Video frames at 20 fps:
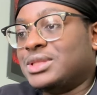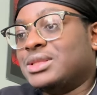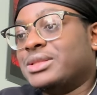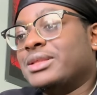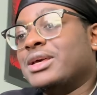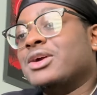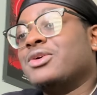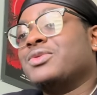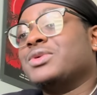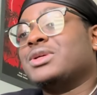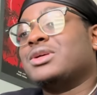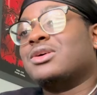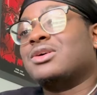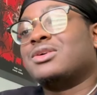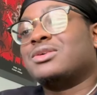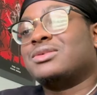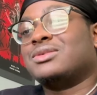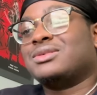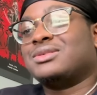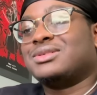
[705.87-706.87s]
There we
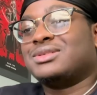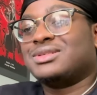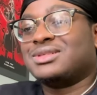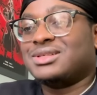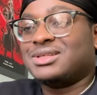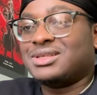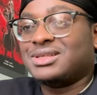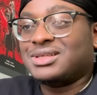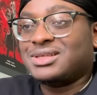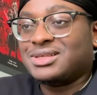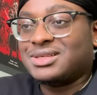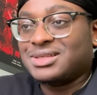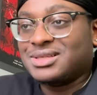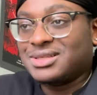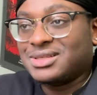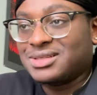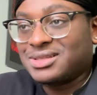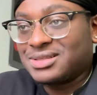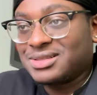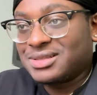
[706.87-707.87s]
go.
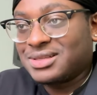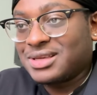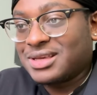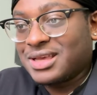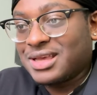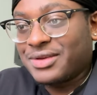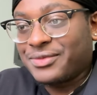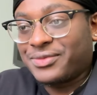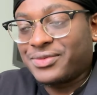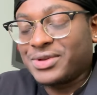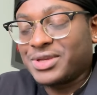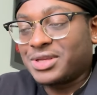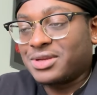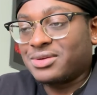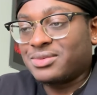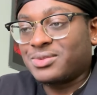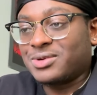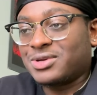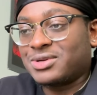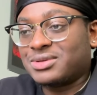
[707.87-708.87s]
Yeah, I
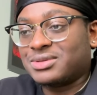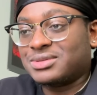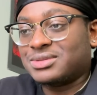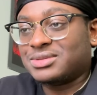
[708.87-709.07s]
figured, bro.